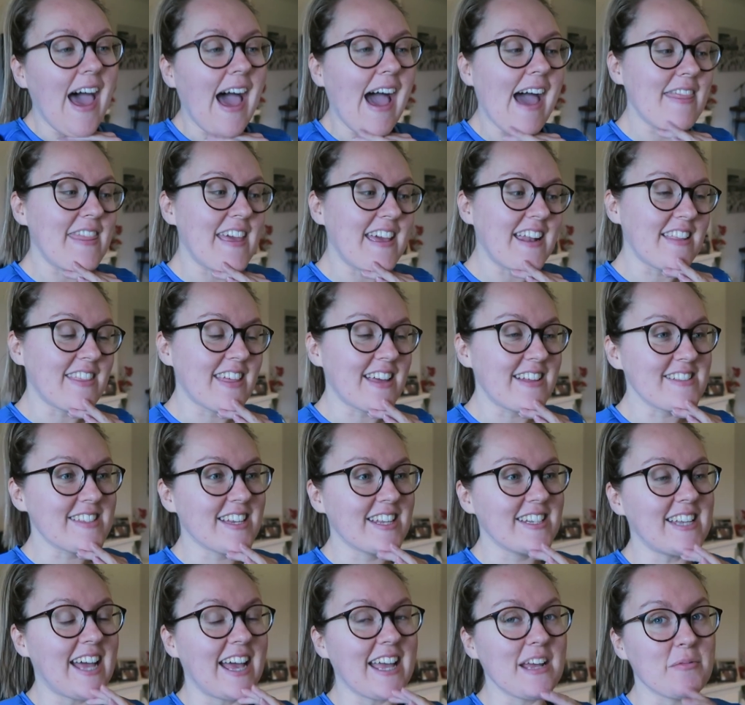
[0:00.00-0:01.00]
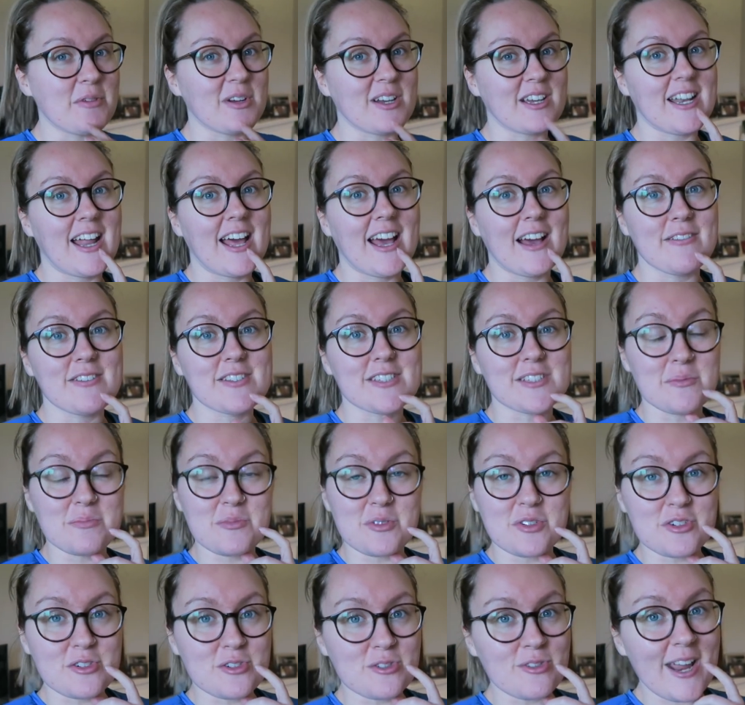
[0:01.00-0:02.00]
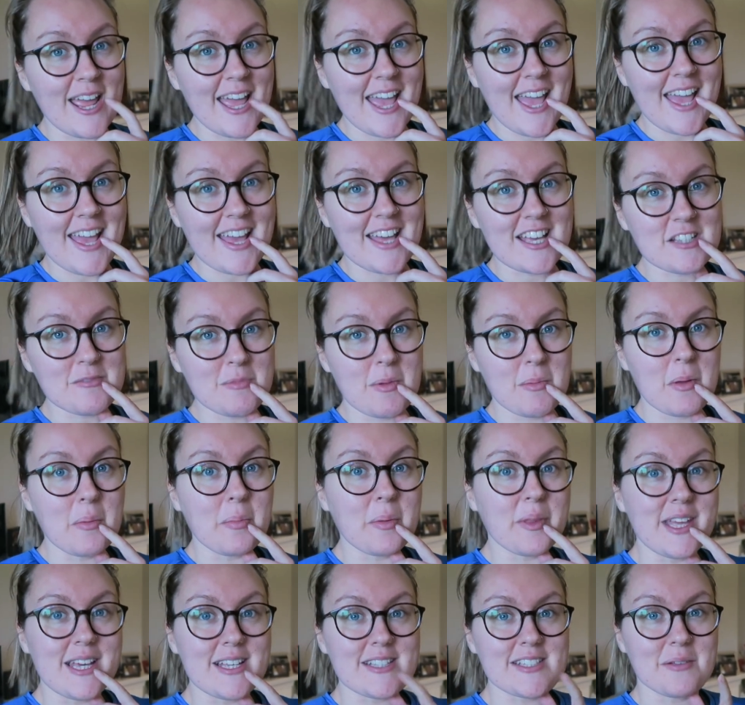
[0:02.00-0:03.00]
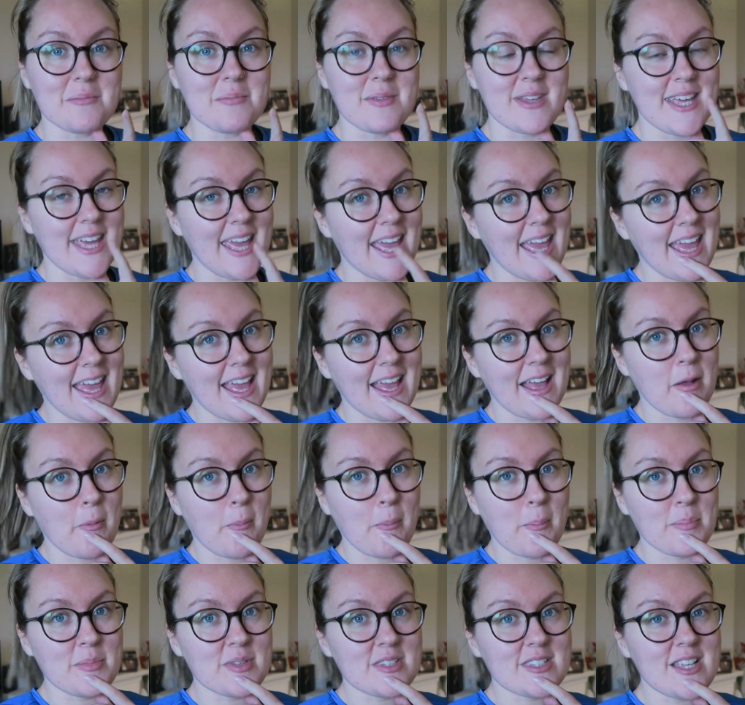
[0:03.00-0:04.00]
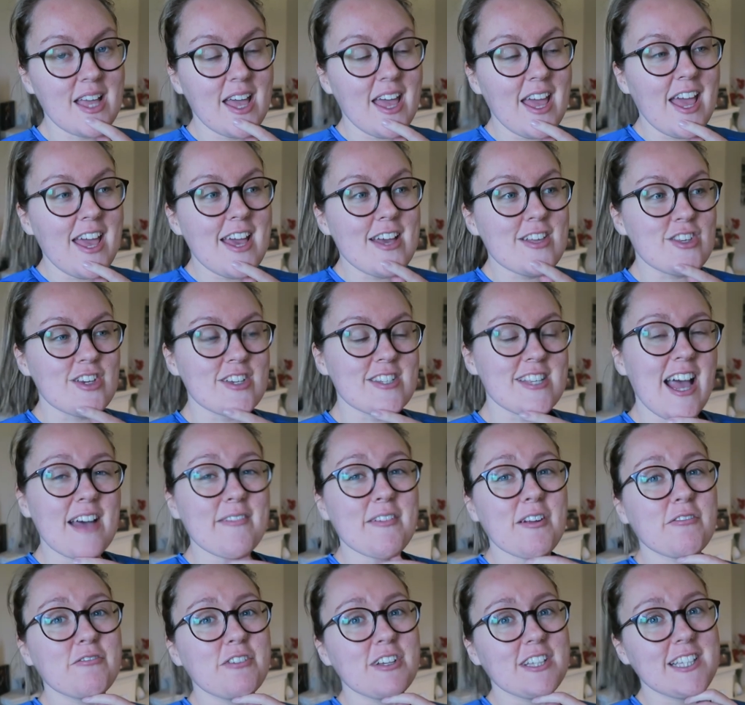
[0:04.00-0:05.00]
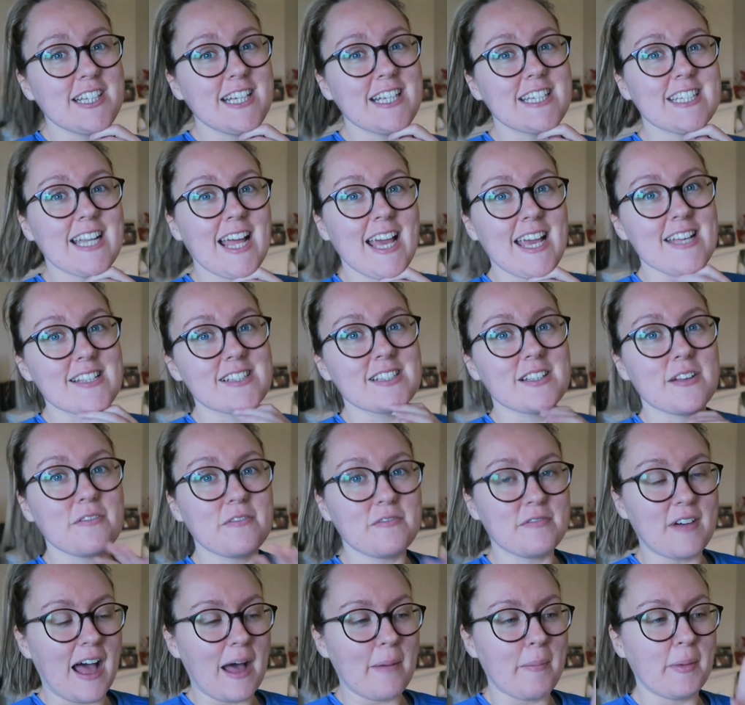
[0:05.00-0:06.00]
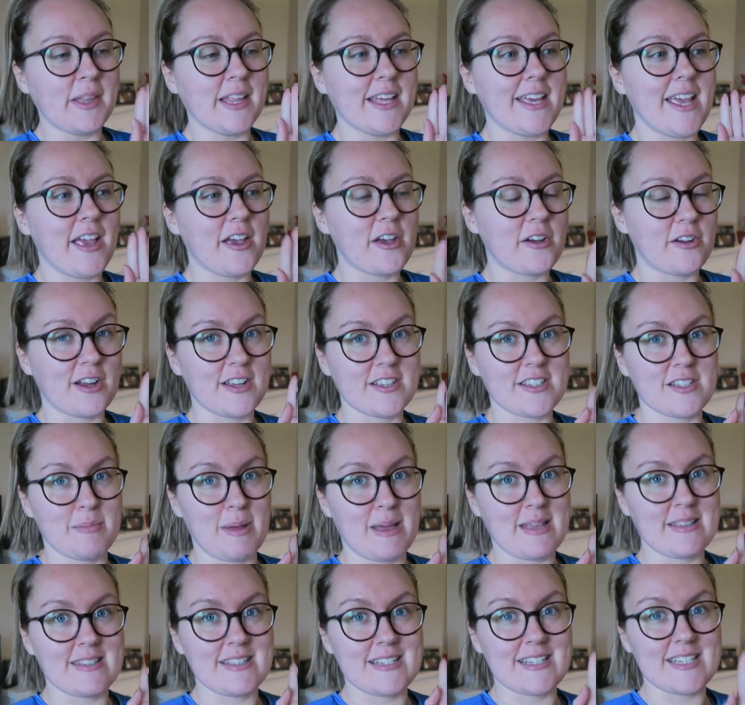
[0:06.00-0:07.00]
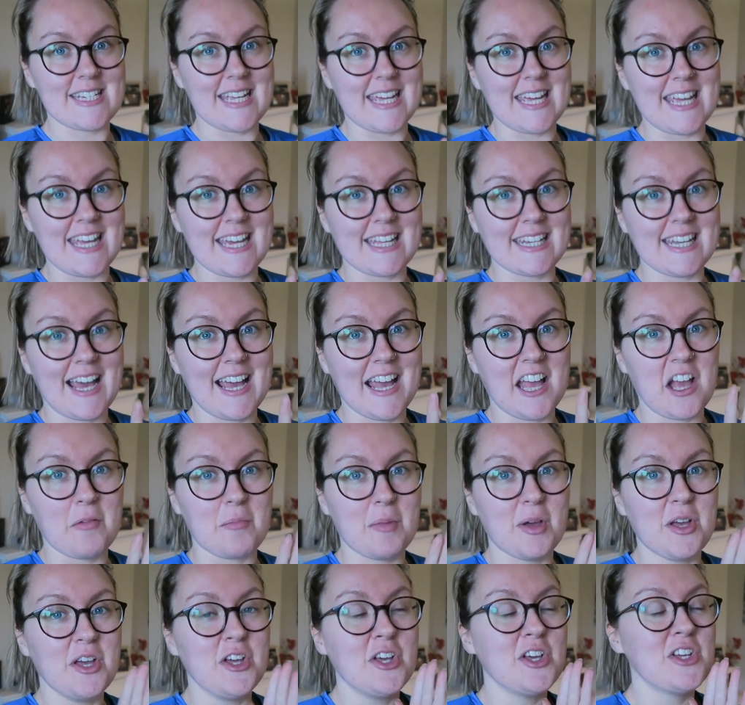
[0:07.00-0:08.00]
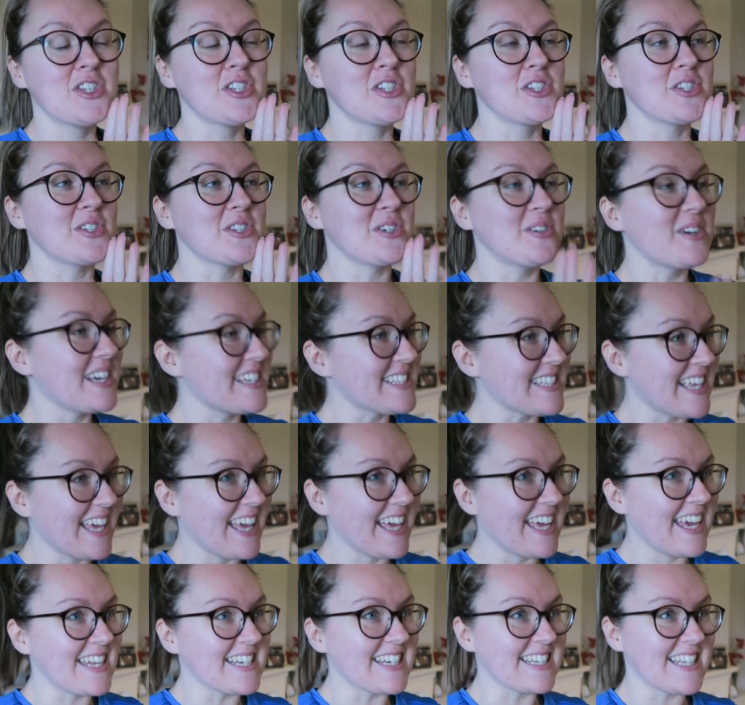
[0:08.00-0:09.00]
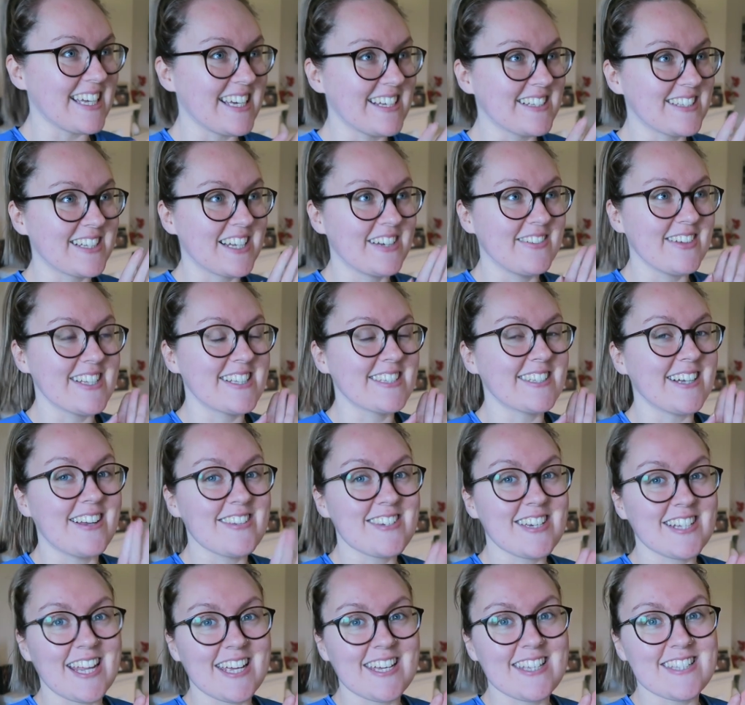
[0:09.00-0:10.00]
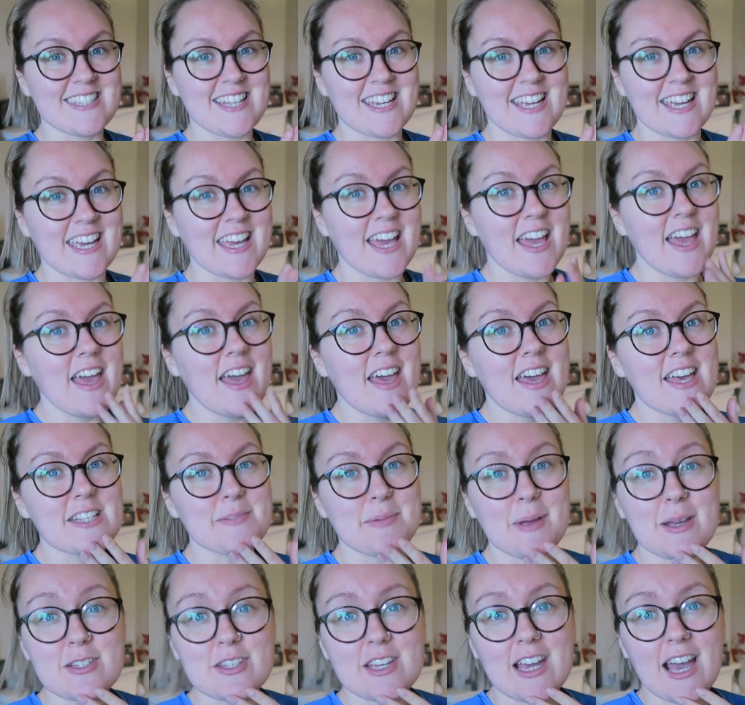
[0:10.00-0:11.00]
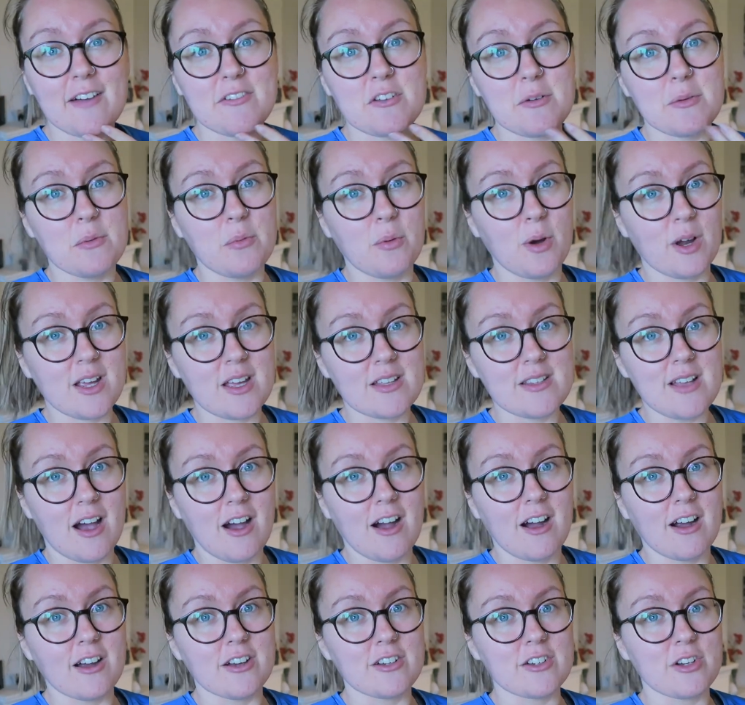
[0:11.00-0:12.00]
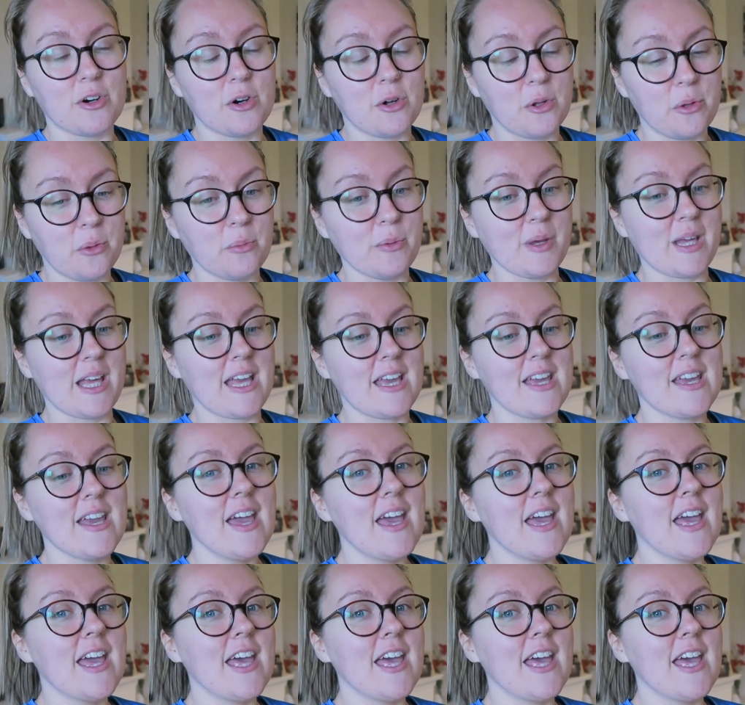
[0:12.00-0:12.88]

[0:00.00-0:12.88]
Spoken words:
And then I think tonight we're going to have some drinks, maybe play some games, just have a really nice family Christmas day, and I am so excited. I think it's going to be such a nice day, especially after we work hard all week.